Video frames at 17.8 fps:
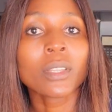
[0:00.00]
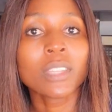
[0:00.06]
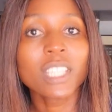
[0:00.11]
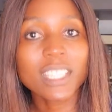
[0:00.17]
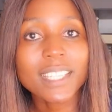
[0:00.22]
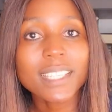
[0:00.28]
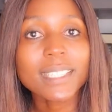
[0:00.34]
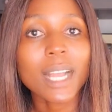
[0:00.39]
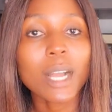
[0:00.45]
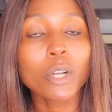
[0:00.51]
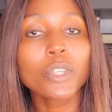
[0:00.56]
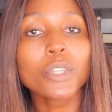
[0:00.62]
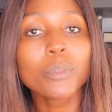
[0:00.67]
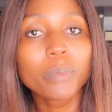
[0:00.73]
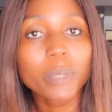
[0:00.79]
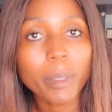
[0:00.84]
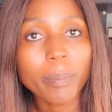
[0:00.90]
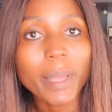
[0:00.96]
This is how
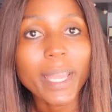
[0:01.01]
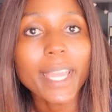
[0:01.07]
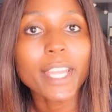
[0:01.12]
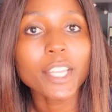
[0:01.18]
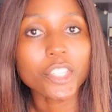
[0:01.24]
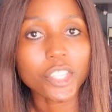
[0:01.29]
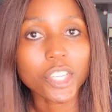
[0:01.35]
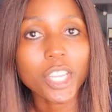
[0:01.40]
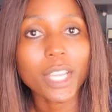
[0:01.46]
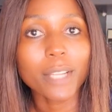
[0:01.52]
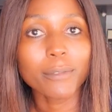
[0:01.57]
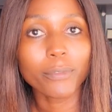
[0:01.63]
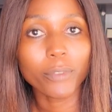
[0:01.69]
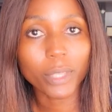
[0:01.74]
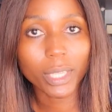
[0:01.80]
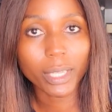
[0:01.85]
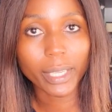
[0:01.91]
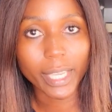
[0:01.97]
you prepare a chicken
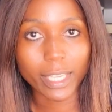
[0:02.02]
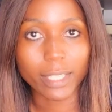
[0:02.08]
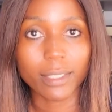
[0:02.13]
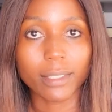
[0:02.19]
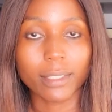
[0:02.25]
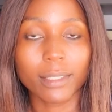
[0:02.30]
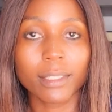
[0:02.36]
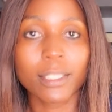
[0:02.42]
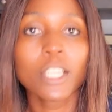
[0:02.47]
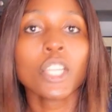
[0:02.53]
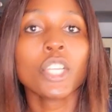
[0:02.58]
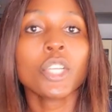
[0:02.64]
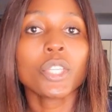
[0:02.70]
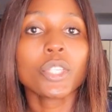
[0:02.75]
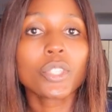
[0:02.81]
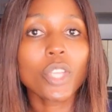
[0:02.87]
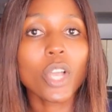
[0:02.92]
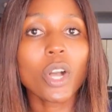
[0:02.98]
for the guests.
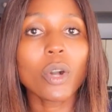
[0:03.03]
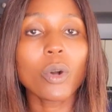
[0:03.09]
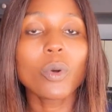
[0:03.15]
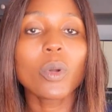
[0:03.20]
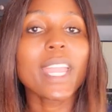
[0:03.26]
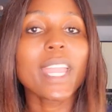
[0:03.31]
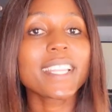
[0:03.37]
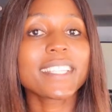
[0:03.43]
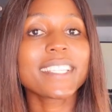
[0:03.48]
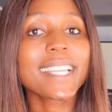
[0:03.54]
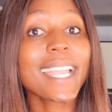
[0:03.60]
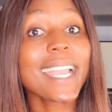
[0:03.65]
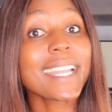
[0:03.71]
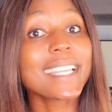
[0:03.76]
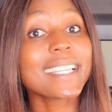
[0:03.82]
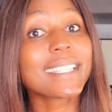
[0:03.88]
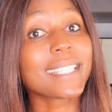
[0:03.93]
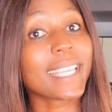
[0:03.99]
So a
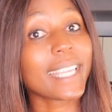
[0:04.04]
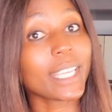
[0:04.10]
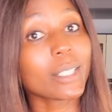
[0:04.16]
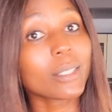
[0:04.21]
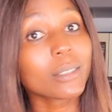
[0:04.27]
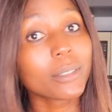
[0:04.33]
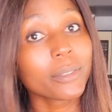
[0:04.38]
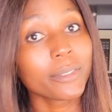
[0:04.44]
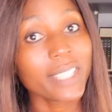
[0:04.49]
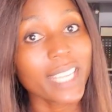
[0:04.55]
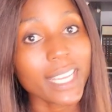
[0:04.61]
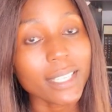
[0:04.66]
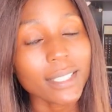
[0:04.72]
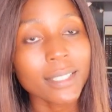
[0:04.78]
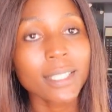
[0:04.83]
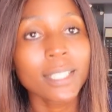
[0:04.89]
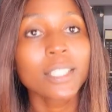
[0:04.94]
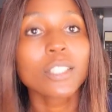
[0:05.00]
chicken is killed
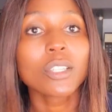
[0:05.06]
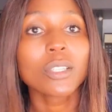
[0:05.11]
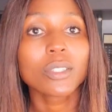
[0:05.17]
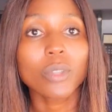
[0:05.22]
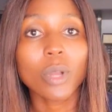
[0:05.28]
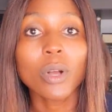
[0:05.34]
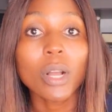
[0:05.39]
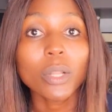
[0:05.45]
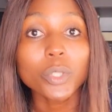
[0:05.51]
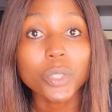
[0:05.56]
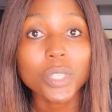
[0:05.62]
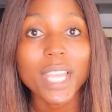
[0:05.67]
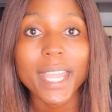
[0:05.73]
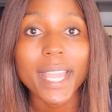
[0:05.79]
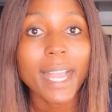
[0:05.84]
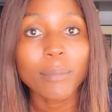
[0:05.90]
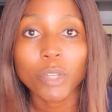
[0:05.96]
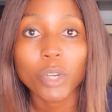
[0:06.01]
first. So
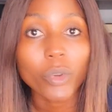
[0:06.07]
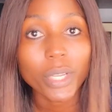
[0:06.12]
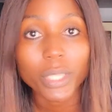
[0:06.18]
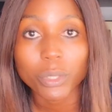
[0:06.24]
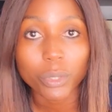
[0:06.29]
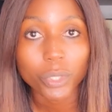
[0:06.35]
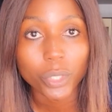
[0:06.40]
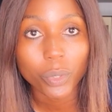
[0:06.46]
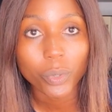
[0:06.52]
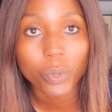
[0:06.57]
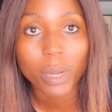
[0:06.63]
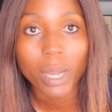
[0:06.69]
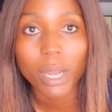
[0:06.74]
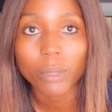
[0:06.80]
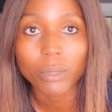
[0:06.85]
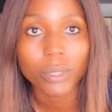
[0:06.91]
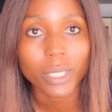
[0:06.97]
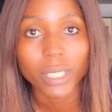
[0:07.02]
today I'm not going to show you
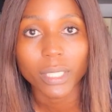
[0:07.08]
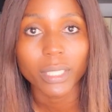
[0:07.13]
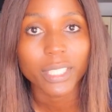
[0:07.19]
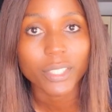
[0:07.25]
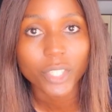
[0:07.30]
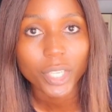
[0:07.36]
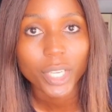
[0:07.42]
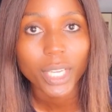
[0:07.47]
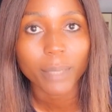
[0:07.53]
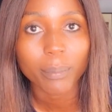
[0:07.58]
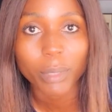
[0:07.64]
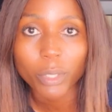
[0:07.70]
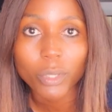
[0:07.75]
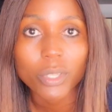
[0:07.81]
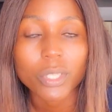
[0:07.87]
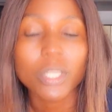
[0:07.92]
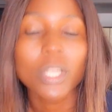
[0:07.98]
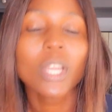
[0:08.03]
how to kill a chicken
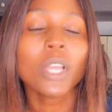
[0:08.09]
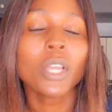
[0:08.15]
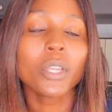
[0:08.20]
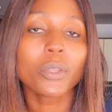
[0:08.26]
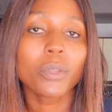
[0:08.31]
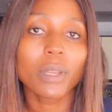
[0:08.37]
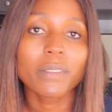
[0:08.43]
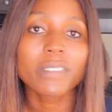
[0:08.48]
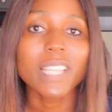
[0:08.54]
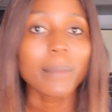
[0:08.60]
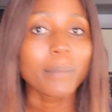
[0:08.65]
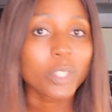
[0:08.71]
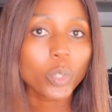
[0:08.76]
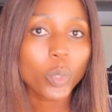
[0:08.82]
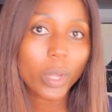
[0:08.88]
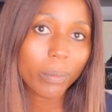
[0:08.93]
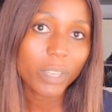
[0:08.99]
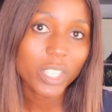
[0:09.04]
because you have some
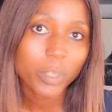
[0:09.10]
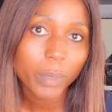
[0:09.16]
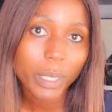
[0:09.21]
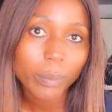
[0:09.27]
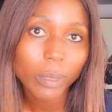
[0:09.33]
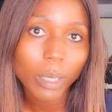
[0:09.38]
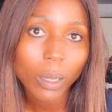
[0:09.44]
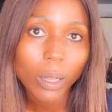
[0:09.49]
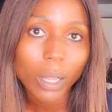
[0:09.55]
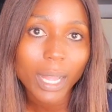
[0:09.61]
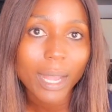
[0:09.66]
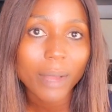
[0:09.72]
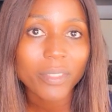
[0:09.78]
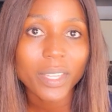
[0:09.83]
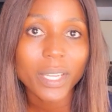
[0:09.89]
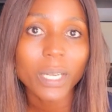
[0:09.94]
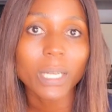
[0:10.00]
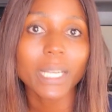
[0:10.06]
squeamish people
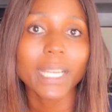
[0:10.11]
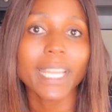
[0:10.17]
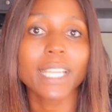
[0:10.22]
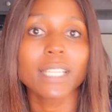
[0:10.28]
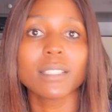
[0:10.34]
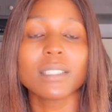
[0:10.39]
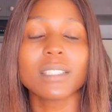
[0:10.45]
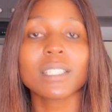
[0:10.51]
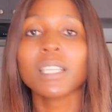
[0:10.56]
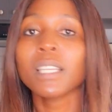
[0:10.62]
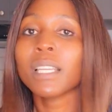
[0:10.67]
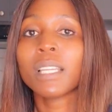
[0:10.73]
out there, and